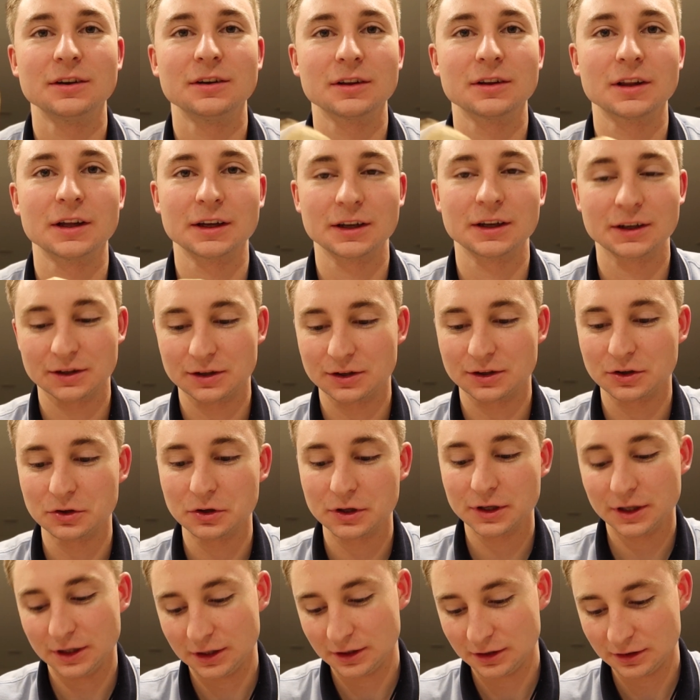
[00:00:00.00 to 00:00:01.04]
like
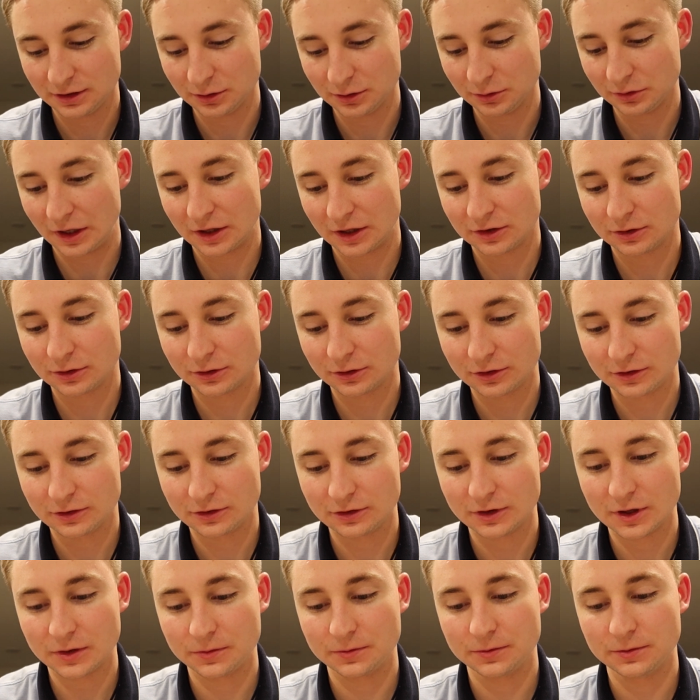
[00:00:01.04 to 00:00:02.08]
cooking utensils and
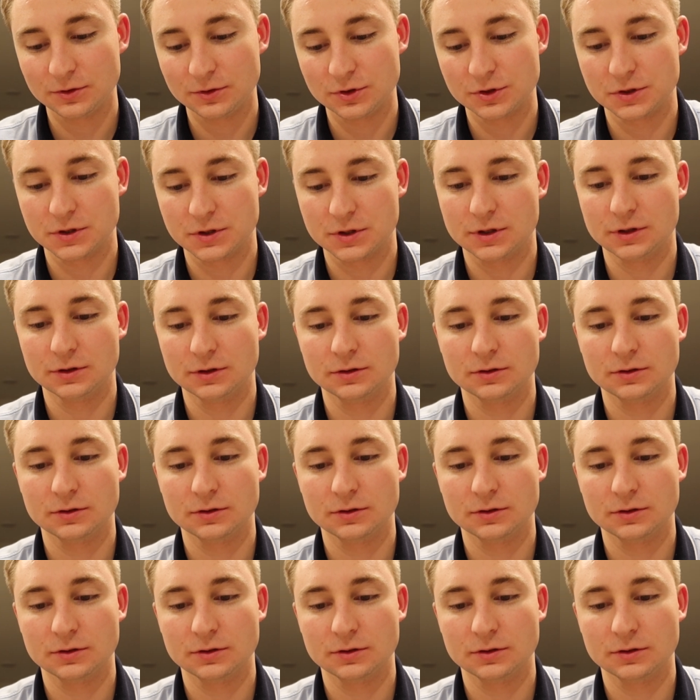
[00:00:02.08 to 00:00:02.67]
stuff, just